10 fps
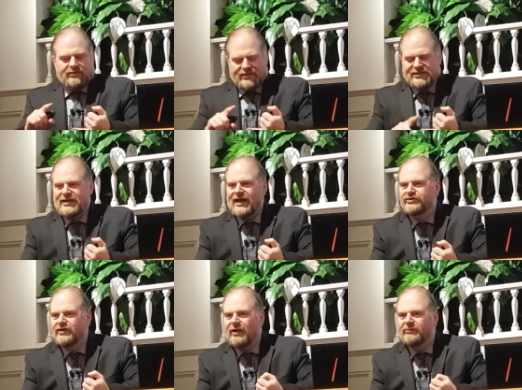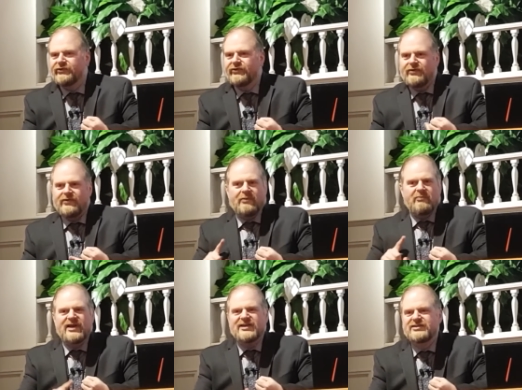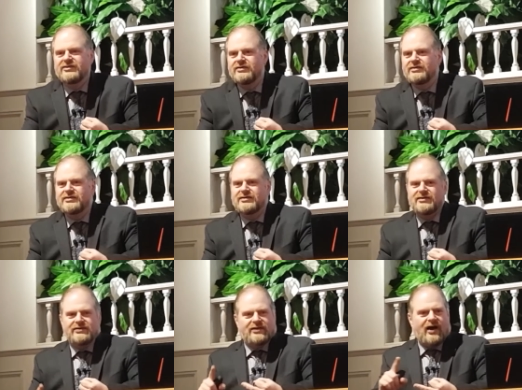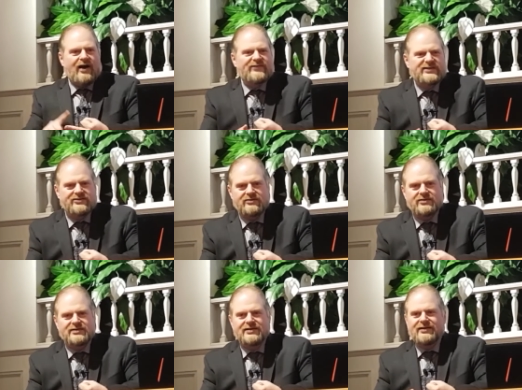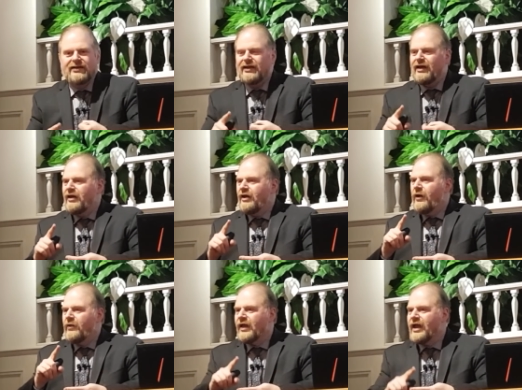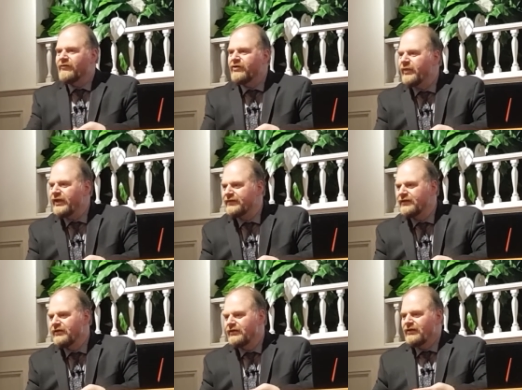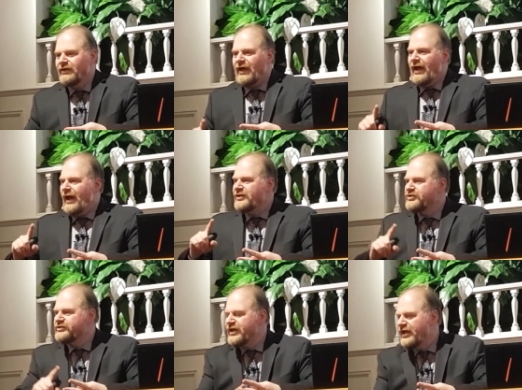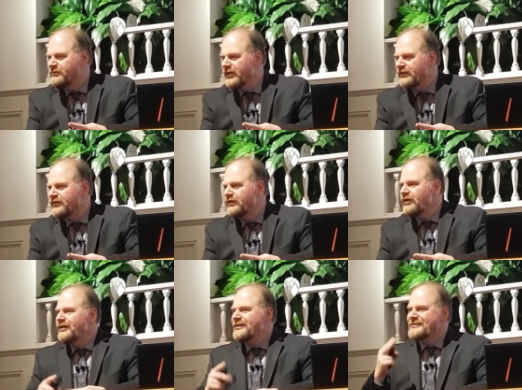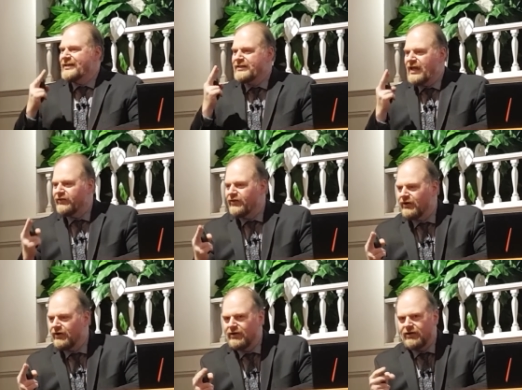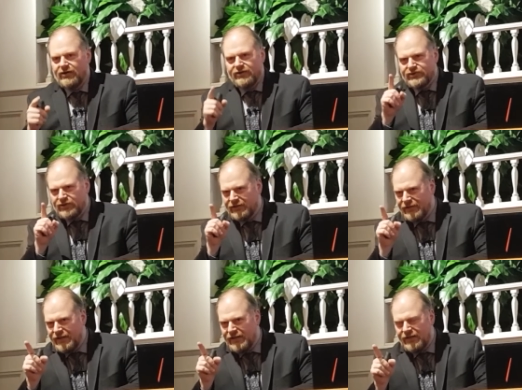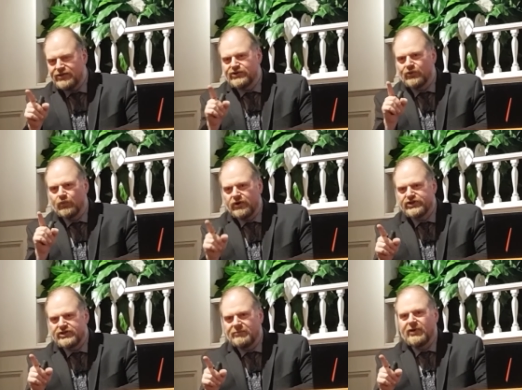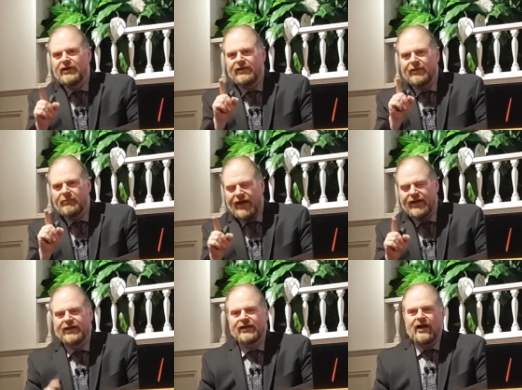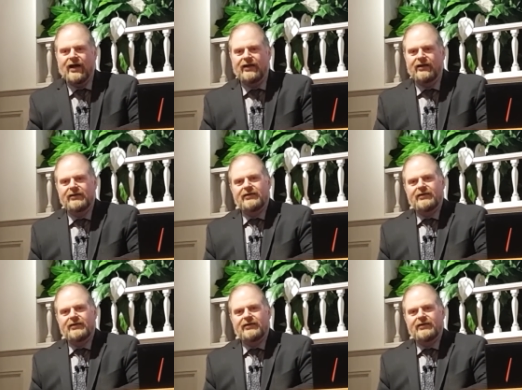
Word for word: The satraps, the ministers, the officers, government, entertainment, together to lead, to worship the pagan God.